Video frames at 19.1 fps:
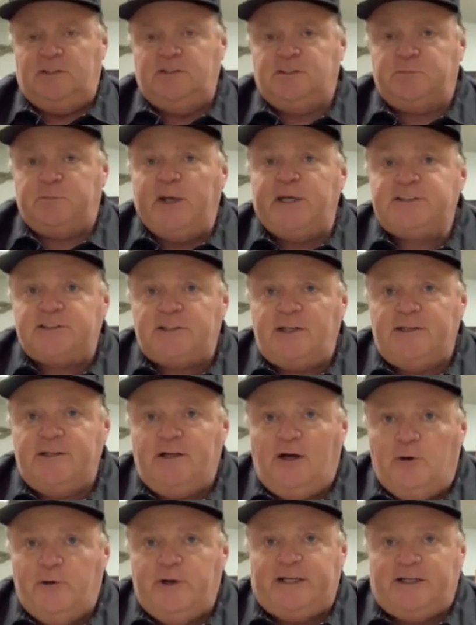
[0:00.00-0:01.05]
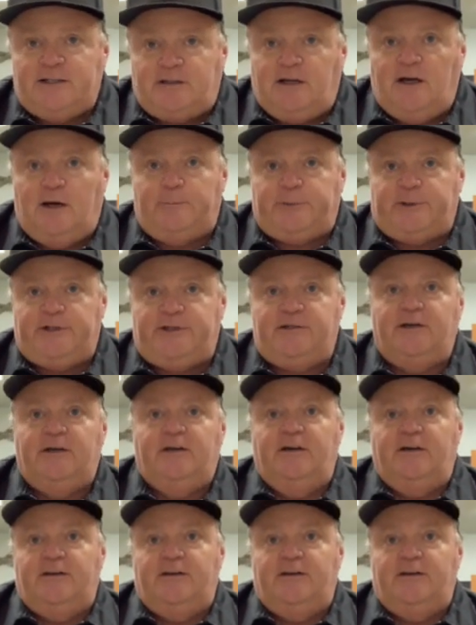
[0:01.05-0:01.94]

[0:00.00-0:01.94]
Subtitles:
especially owning a company